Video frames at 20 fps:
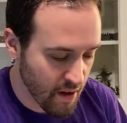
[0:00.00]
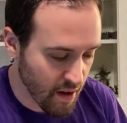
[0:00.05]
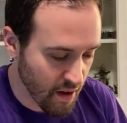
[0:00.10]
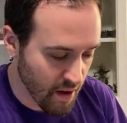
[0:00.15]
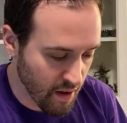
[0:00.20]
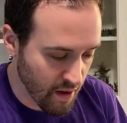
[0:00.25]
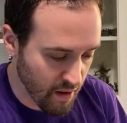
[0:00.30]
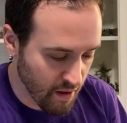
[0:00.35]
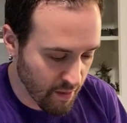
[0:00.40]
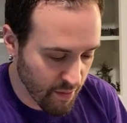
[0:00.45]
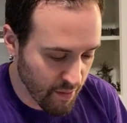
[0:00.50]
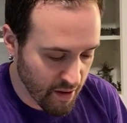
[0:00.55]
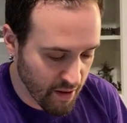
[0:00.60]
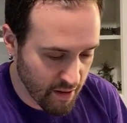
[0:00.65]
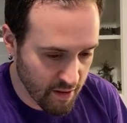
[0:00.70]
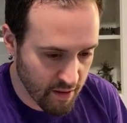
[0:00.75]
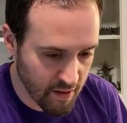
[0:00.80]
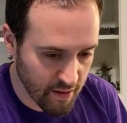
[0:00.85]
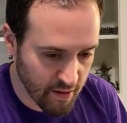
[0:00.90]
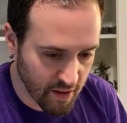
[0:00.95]
I
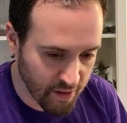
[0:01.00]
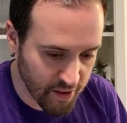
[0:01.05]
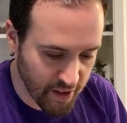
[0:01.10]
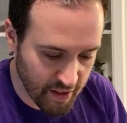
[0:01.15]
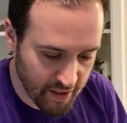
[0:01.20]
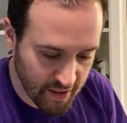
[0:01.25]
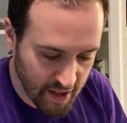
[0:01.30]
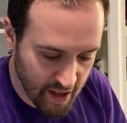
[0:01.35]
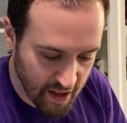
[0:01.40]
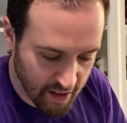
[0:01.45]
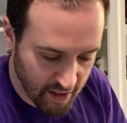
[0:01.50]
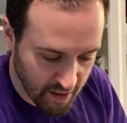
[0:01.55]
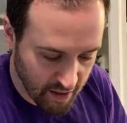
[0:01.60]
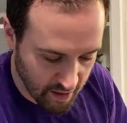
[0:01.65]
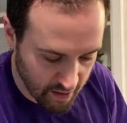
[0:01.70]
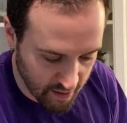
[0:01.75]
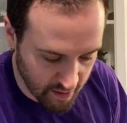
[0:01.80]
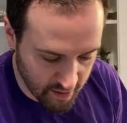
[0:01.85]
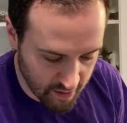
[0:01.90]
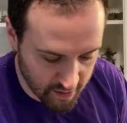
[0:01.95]
think that
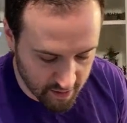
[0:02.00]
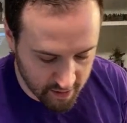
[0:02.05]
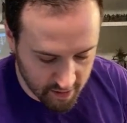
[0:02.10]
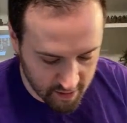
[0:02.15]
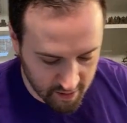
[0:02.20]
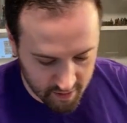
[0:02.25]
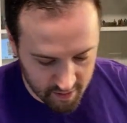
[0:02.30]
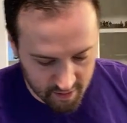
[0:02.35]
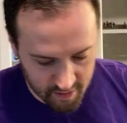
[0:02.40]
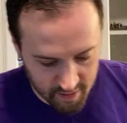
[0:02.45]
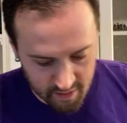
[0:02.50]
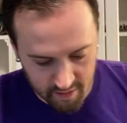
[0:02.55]
is.